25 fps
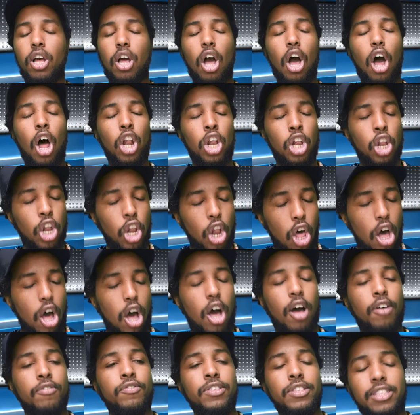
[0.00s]
a lot
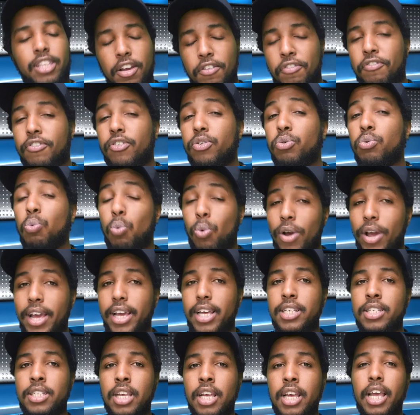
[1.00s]
of different
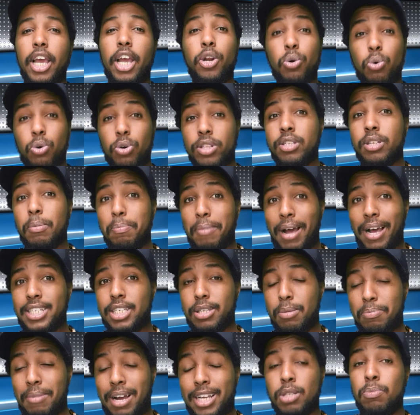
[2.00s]
ways in order to
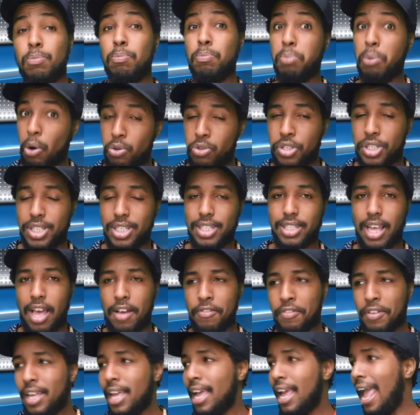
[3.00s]
maximize both Steph
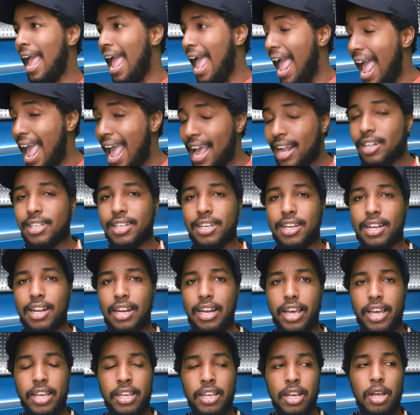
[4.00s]
and
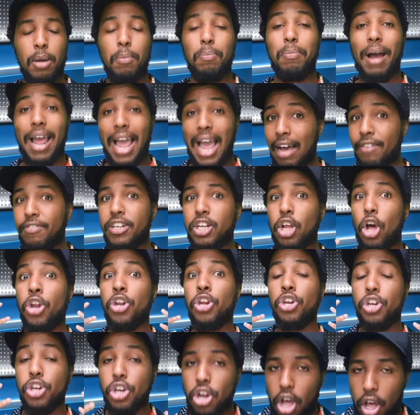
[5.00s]
Klay by having
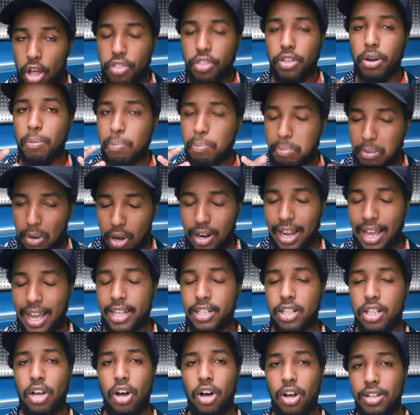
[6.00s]
another ball
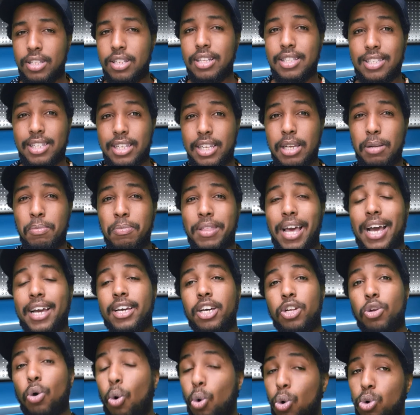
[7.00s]
handler on the team that
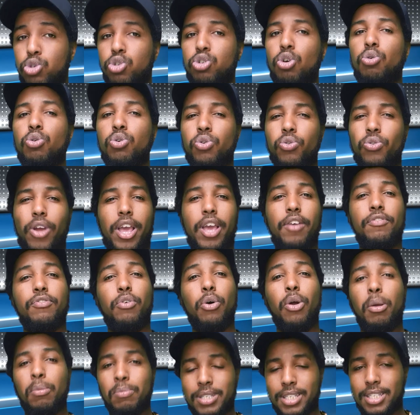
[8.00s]
can also create for
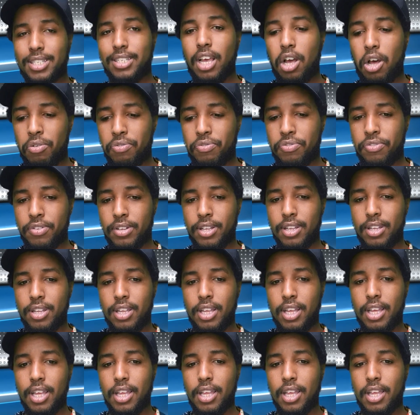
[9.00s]
himself.
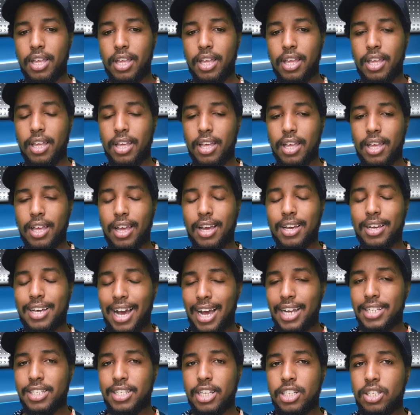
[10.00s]
And
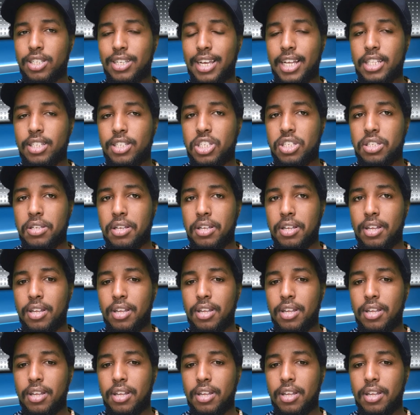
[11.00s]
guys, it's